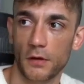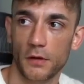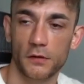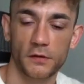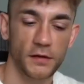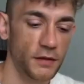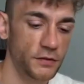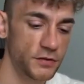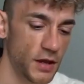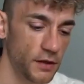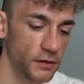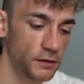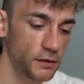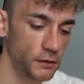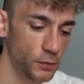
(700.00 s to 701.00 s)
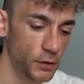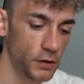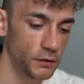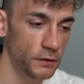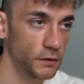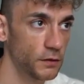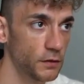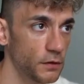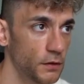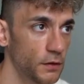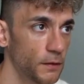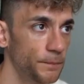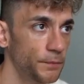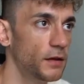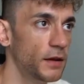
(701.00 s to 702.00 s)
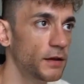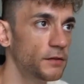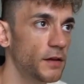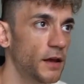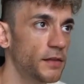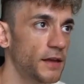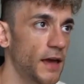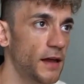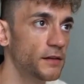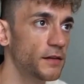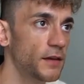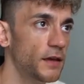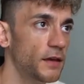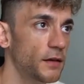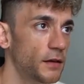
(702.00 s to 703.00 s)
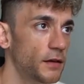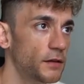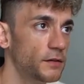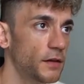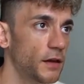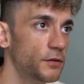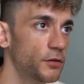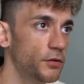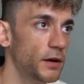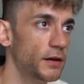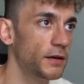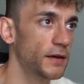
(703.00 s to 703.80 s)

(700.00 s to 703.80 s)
So let's check this has worked. Inside the calendar here, it said create a